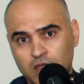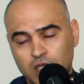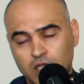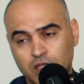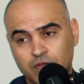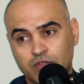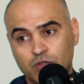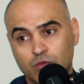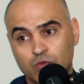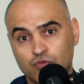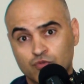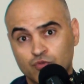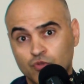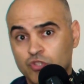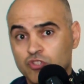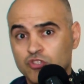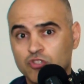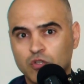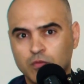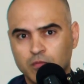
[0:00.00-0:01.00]
And if you will
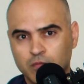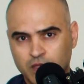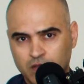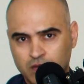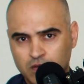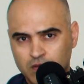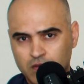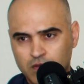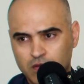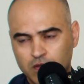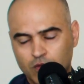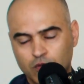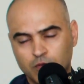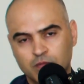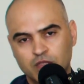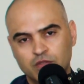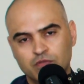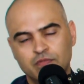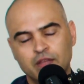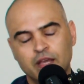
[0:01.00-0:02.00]
not commit, they will
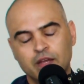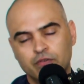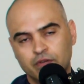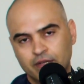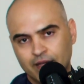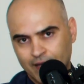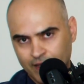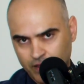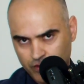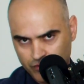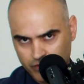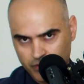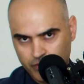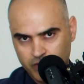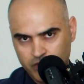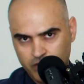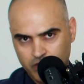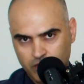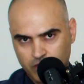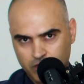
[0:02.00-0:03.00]
be very angry
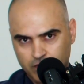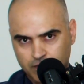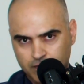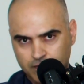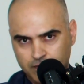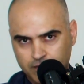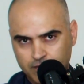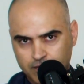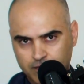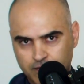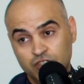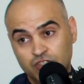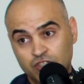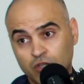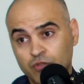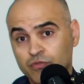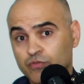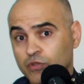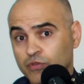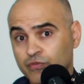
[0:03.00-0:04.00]
with you. If you
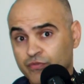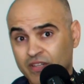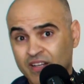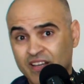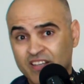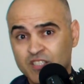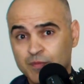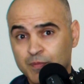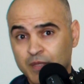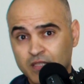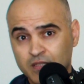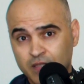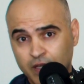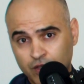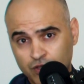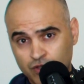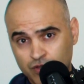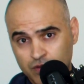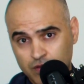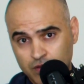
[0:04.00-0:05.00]
don't fulfill
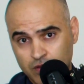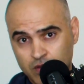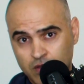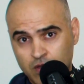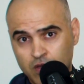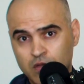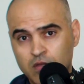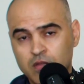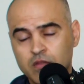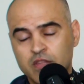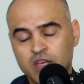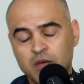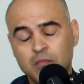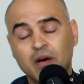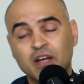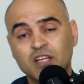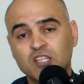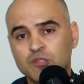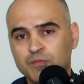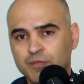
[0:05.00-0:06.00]
expectations, they
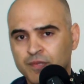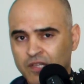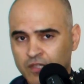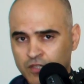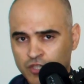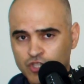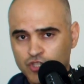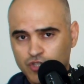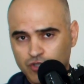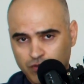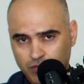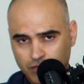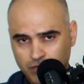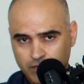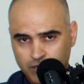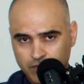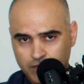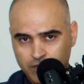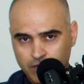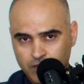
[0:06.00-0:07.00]
might punish you.
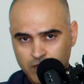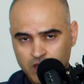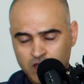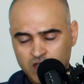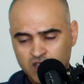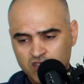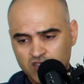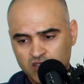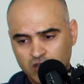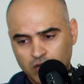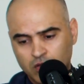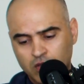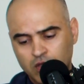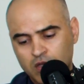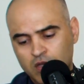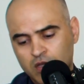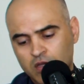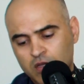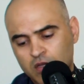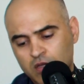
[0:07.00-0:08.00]
So,
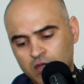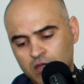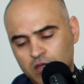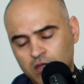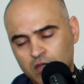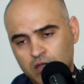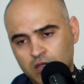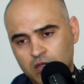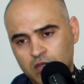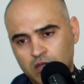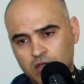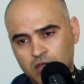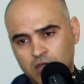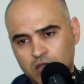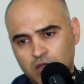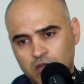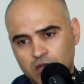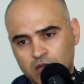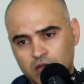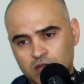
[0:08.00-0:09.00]

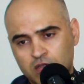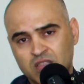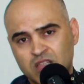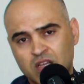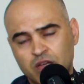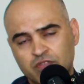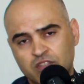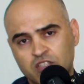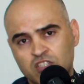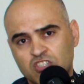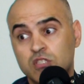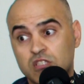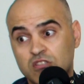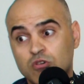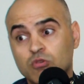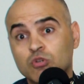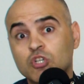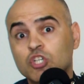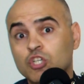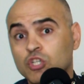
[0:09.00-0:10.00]
this love is
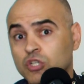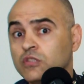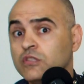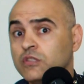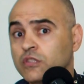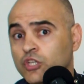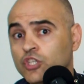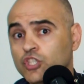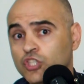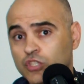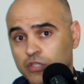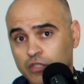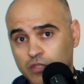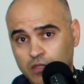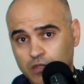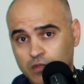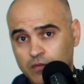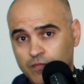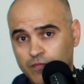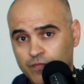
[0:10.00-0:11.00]
so
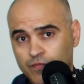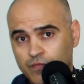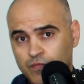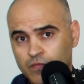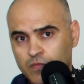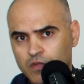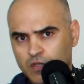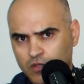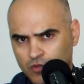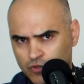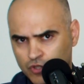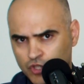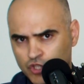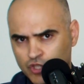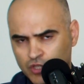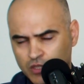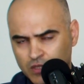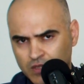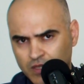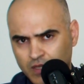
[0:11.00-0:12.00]
conditional. The
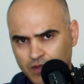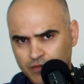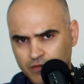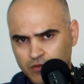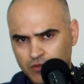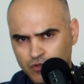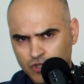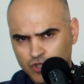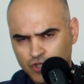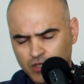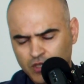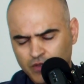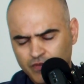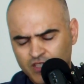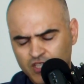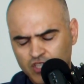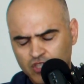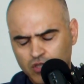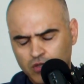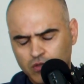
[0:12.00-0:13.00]
conditional love, conditional love
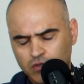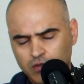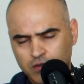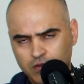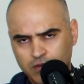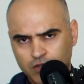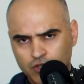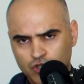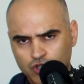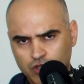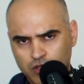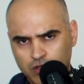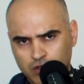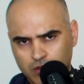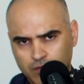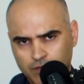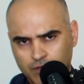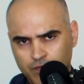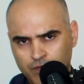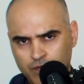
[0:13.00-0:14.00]
is so
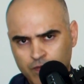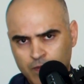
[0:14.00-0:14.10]
conditional